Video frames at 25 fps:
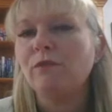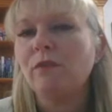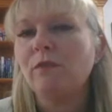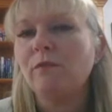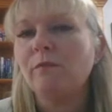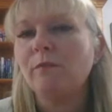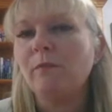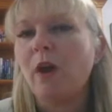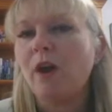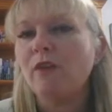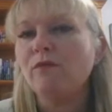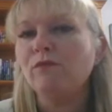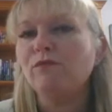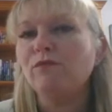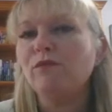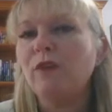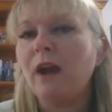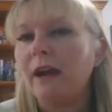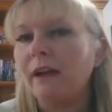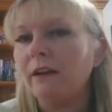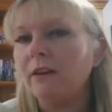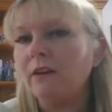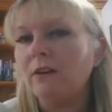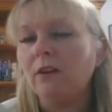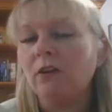my
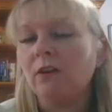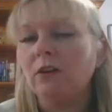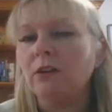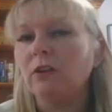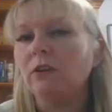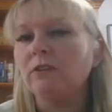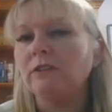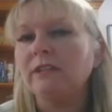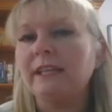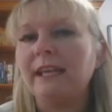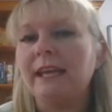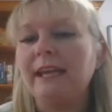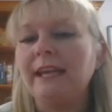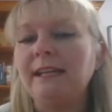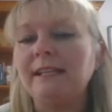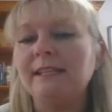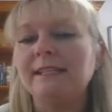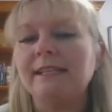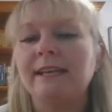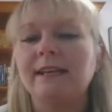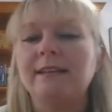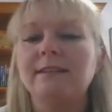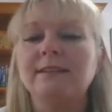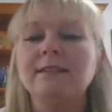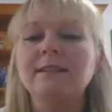run along the
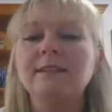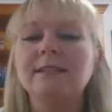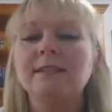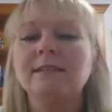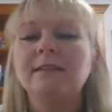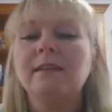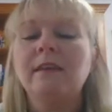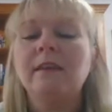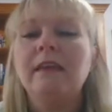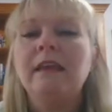x-axis,